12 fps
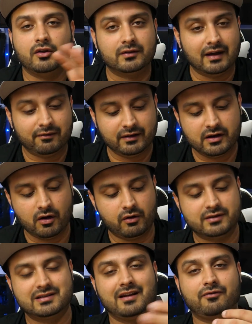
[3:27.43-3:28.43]
you'll definitely
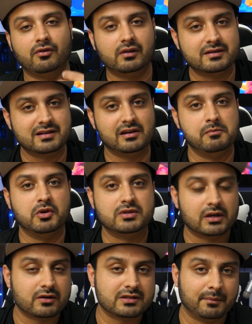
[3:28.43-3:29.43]
notice it if you're listening to
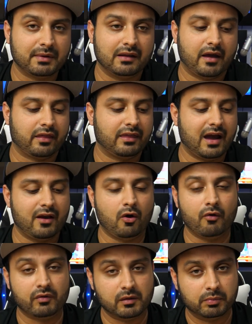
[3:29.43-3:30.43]
music or something like that
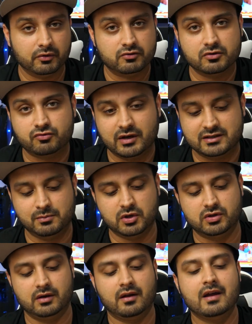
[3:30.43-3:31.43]
over the Bluetooth
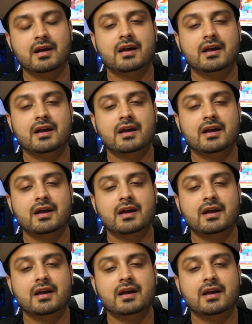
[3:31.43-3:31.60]
transmission.